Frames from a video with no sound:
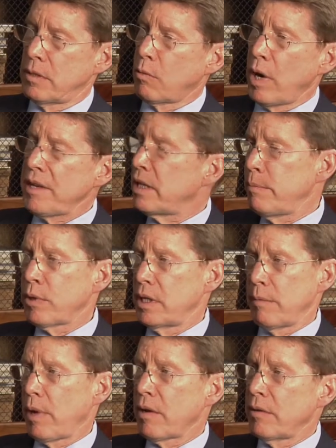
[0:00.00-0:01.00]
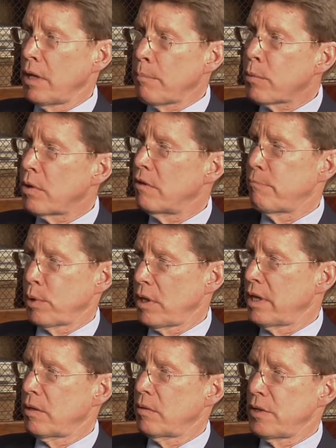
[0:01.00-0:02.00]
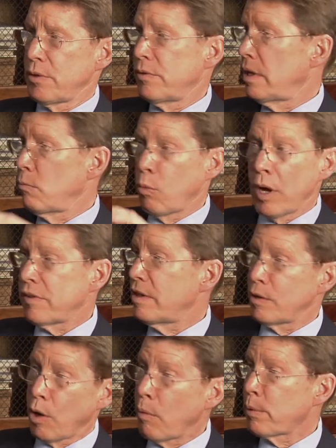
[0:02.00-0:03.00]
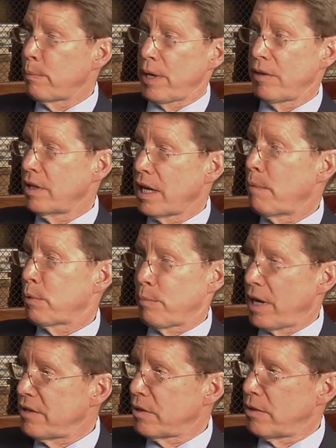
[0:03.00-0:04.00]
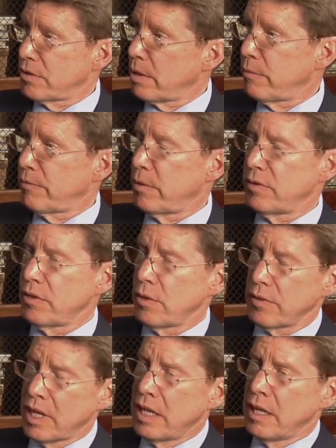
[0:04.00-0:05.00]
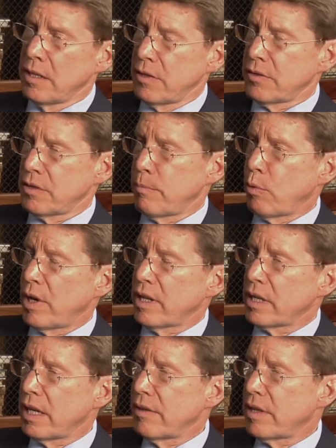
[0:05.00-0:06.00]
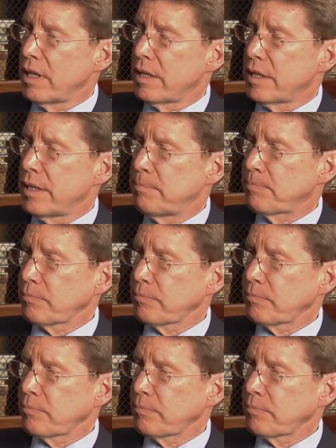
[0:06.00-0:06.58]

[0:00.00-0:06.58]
quite deeply about a number of political issues and wasn't at all prepared to compromise on some of those issues. This is a point that I think um,